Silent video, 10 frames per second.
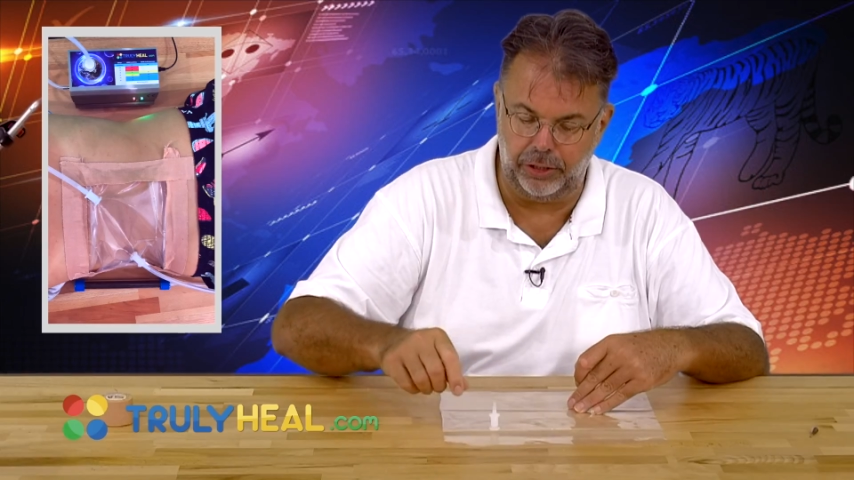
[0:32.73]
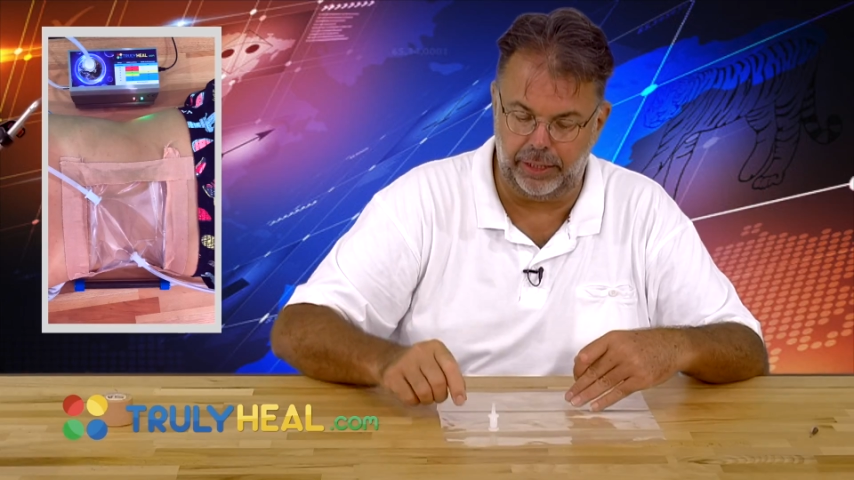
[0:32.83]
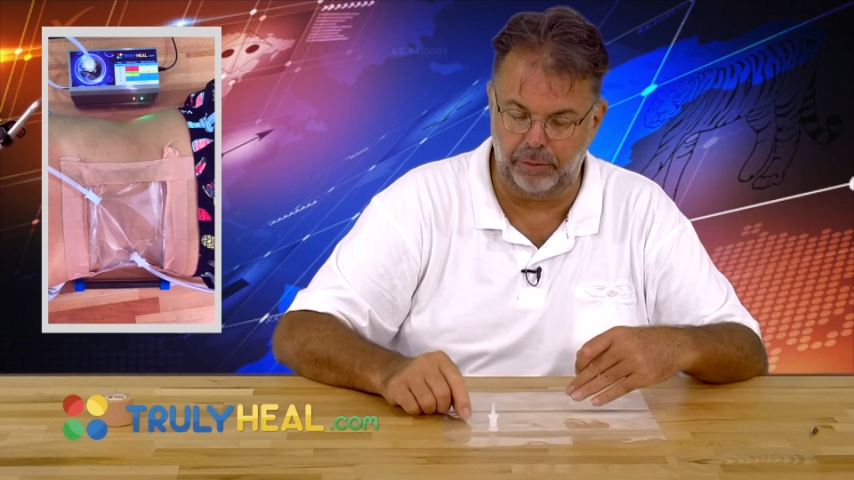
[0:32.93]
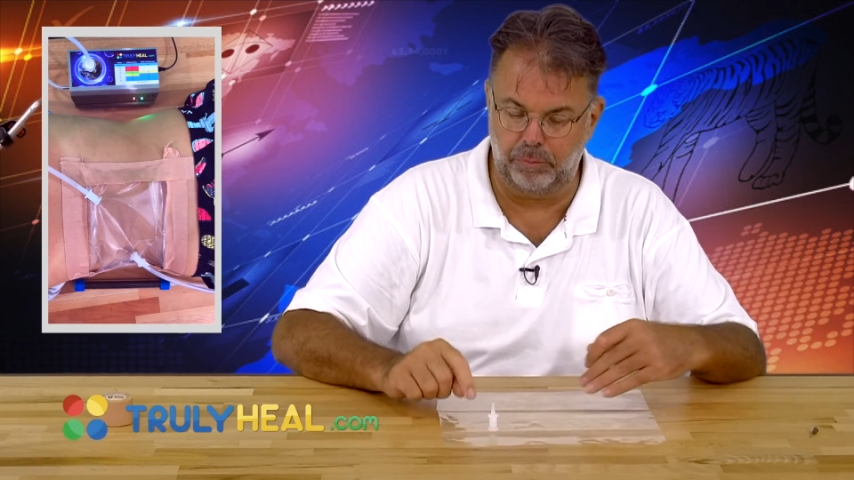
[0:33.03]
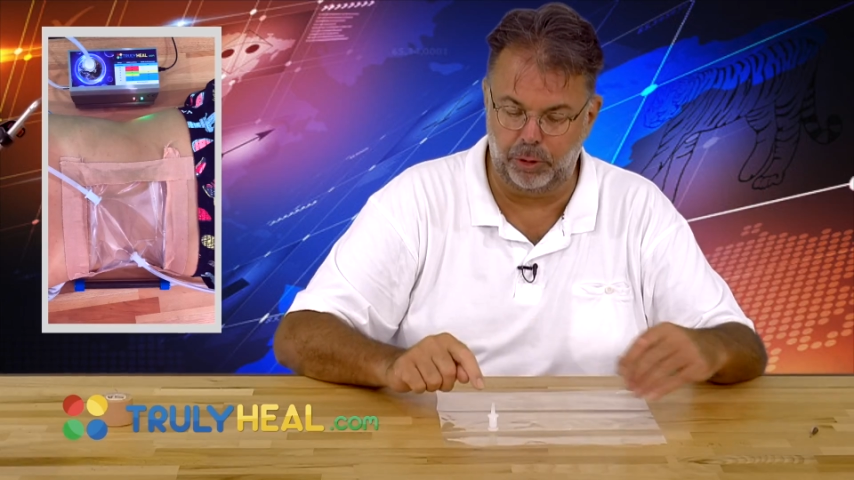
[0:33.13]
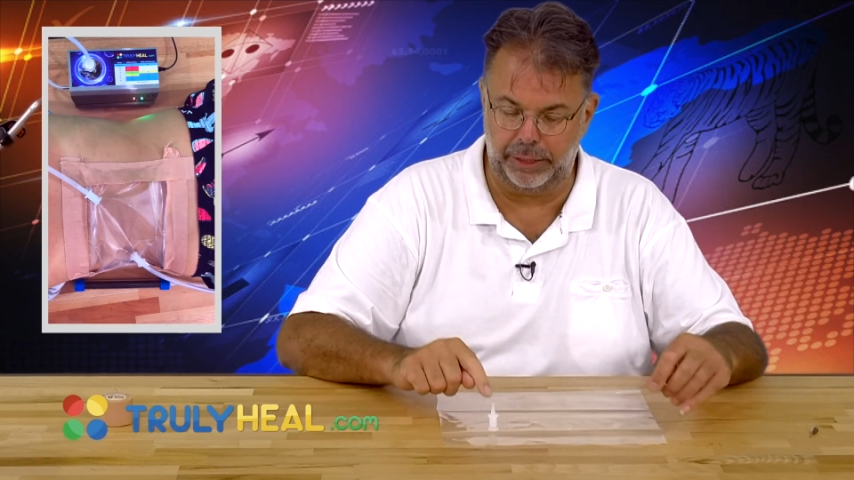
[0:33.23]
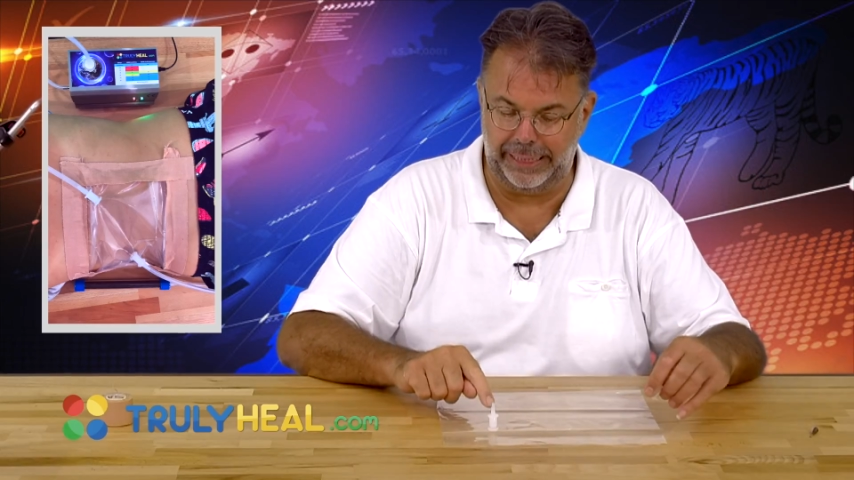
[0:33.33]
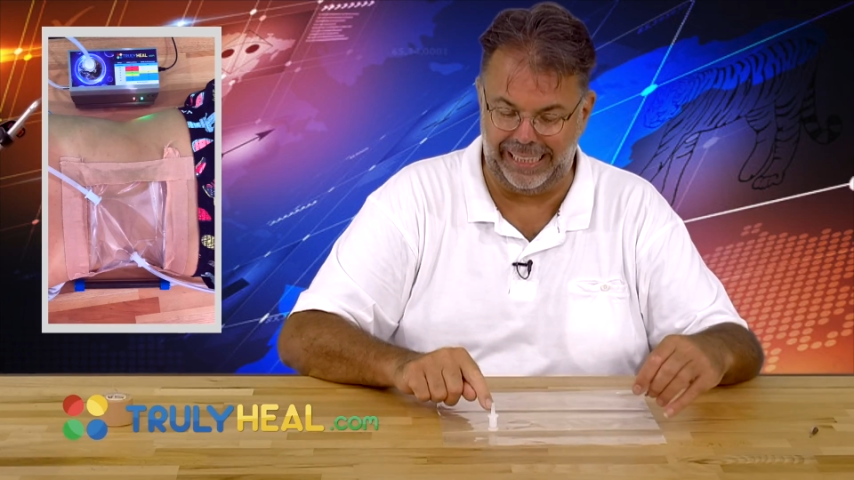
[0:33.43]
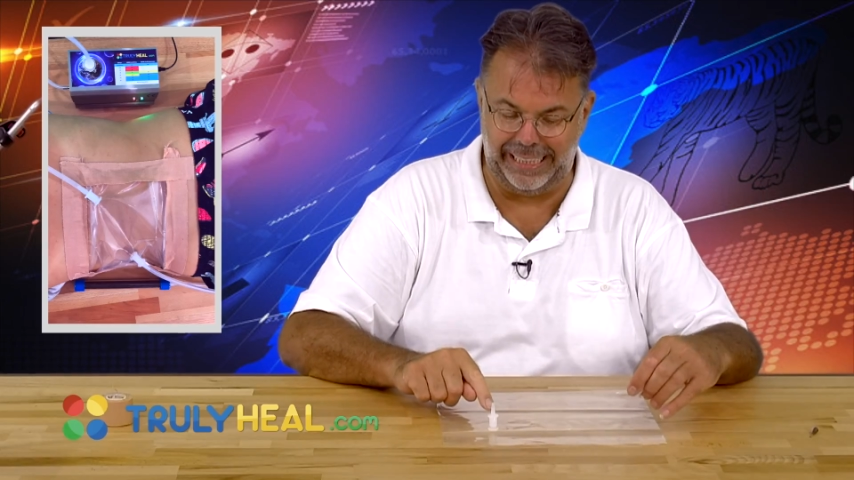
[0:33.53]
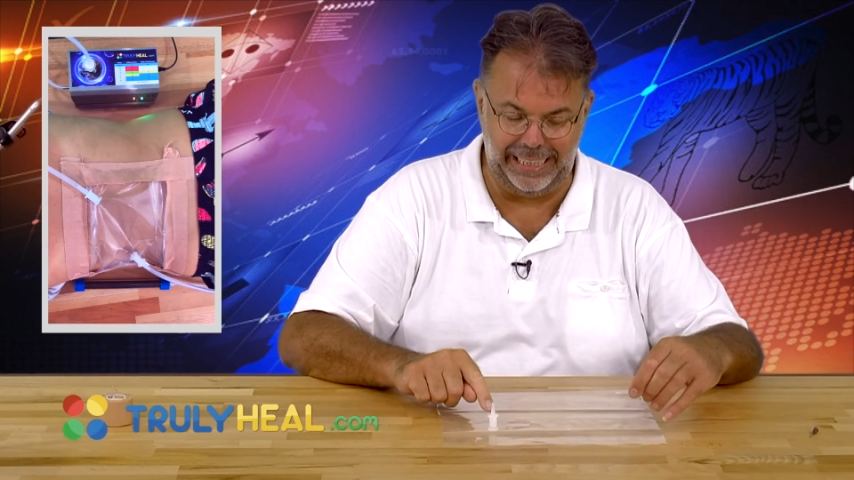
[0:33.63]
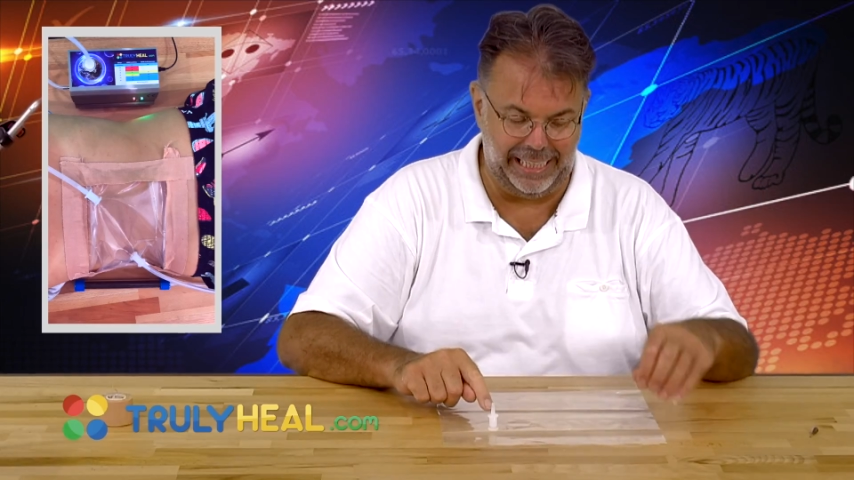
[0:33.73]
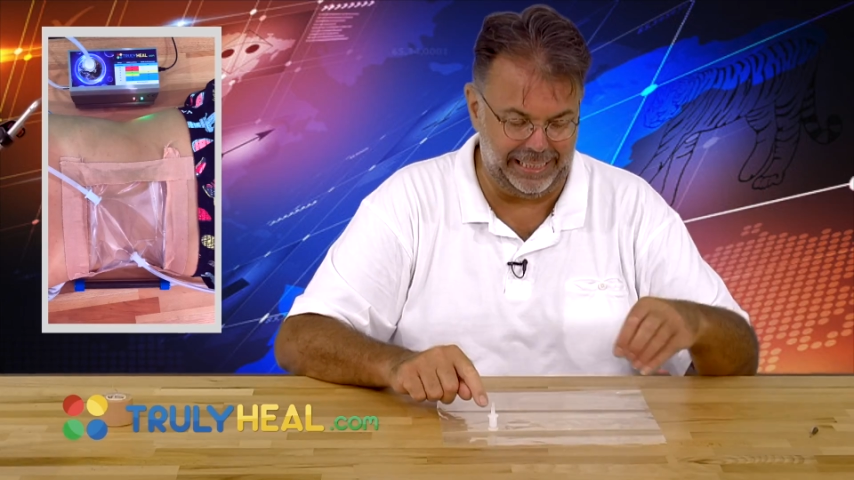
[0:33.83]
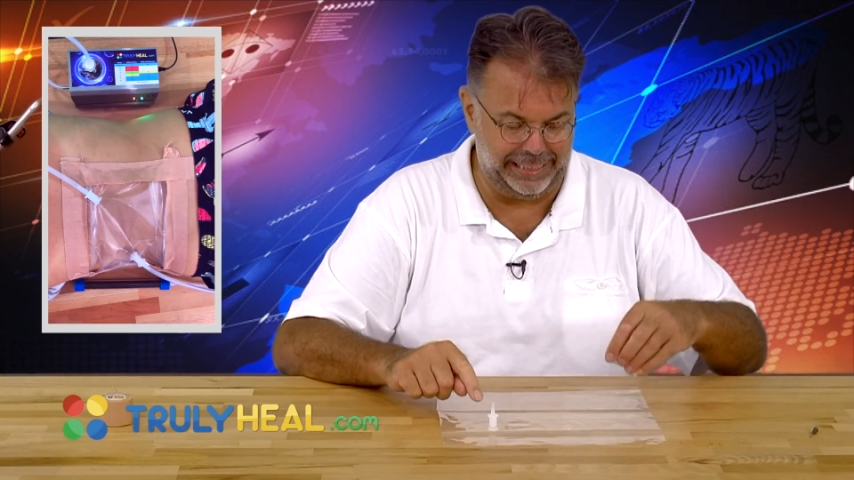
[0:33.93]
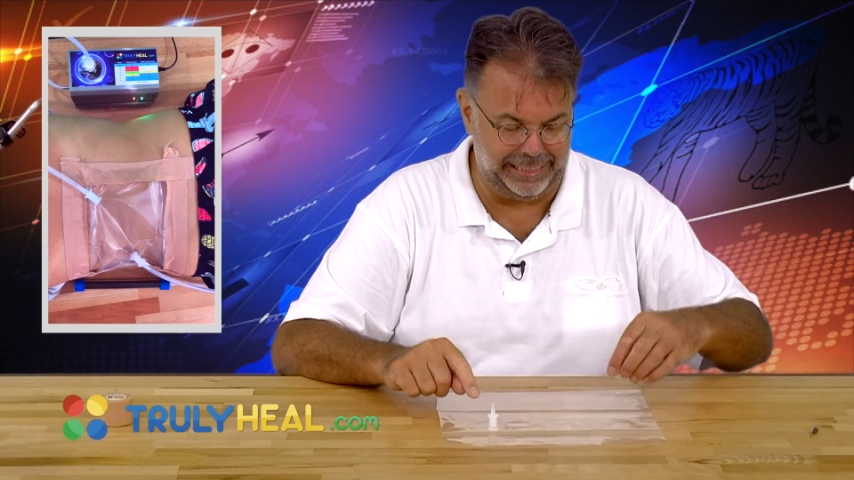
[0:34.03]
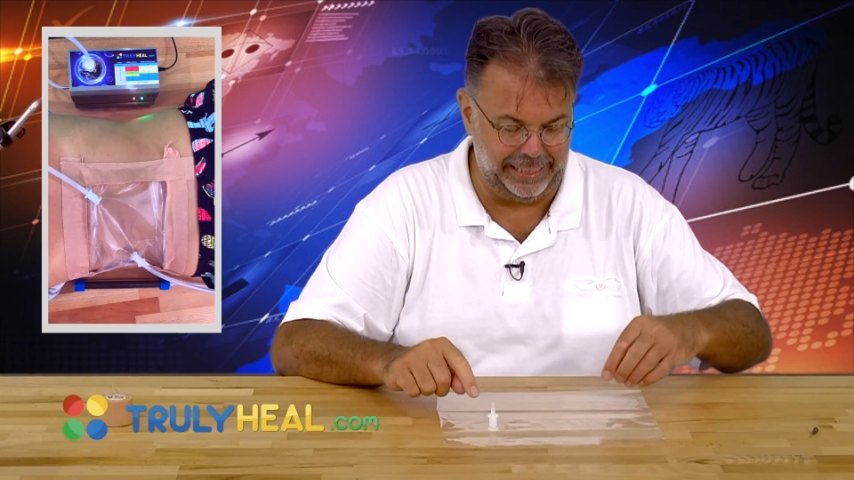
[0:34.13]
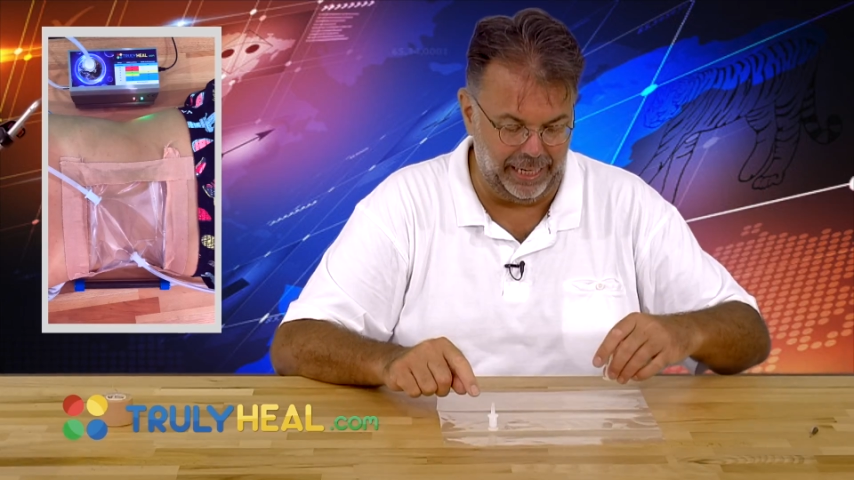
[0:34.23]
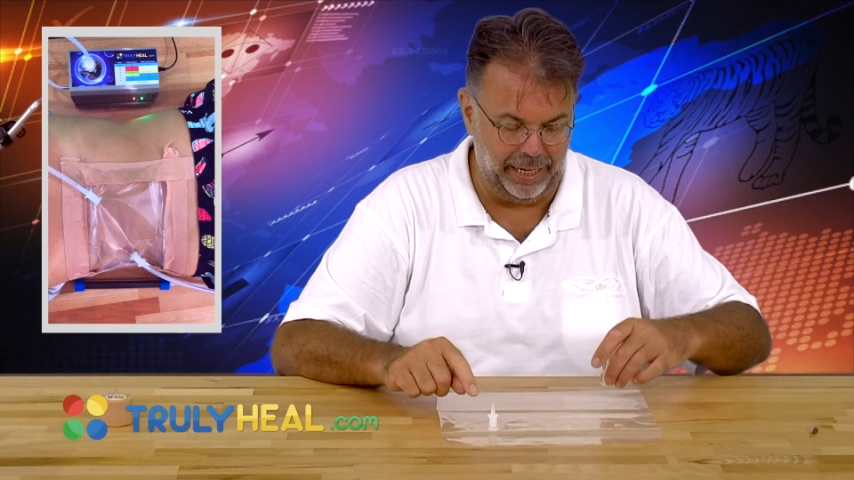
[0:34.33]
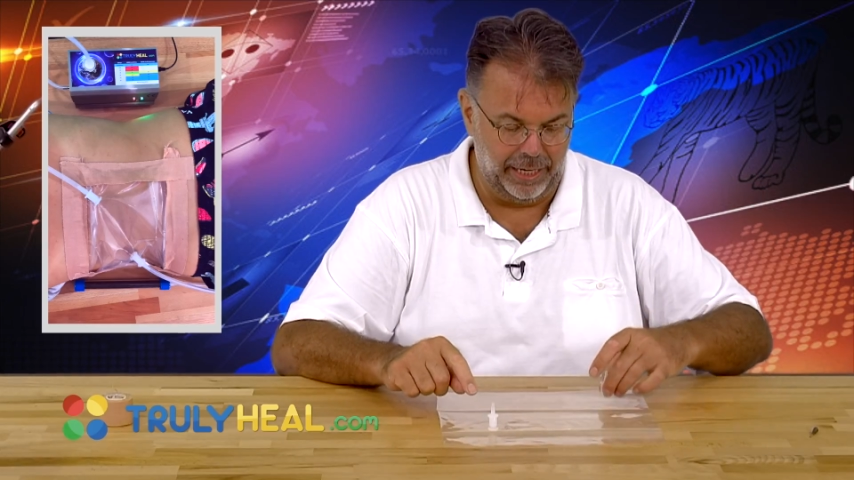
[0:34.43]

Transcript: can put the inlet here